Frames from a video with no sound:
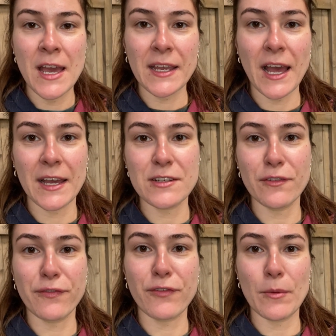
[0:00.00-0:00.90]
kind
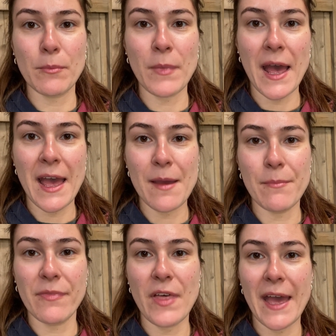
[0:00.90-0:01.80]
of from
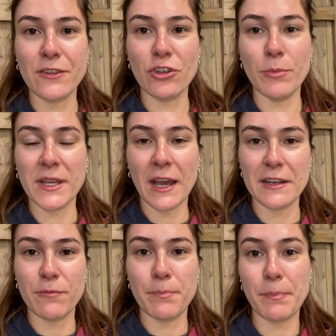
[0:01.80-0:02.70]
their tummy, kind
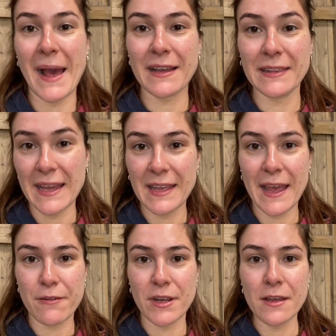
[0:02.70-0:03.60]
of back leg
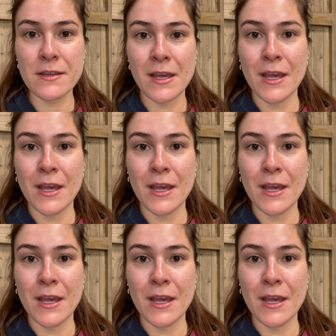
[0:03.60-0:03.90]
area.